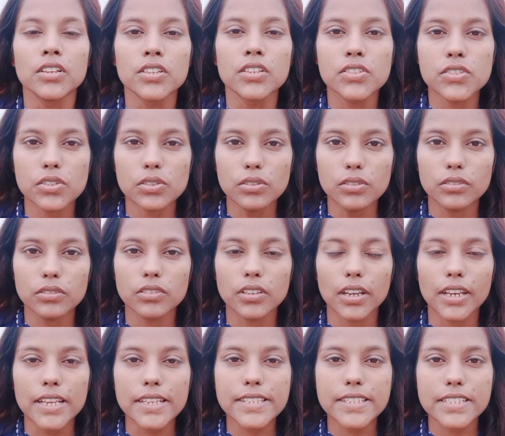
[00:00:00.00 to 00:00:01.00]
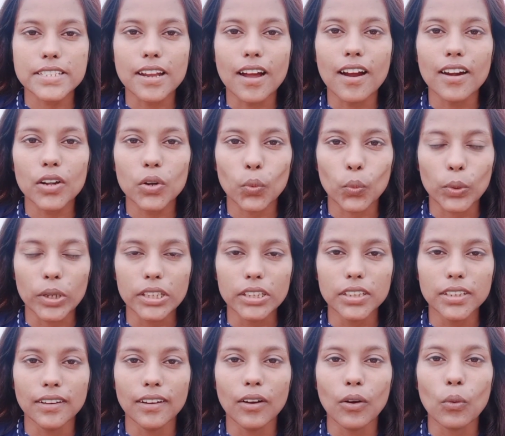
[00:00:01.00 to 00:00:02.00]
So let's start with
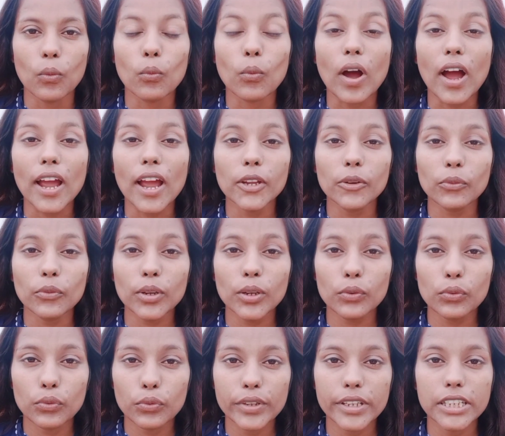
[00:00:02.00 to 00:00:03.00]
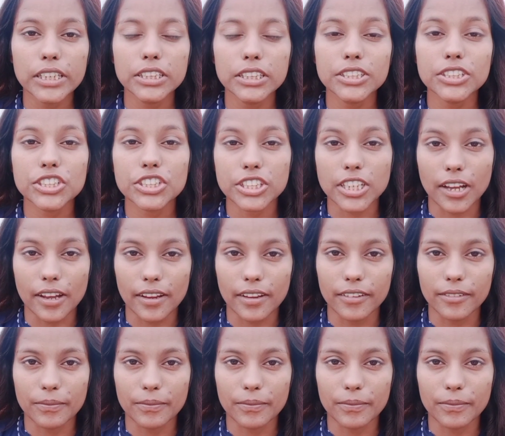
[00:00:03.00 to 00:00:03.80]
why we feel shy.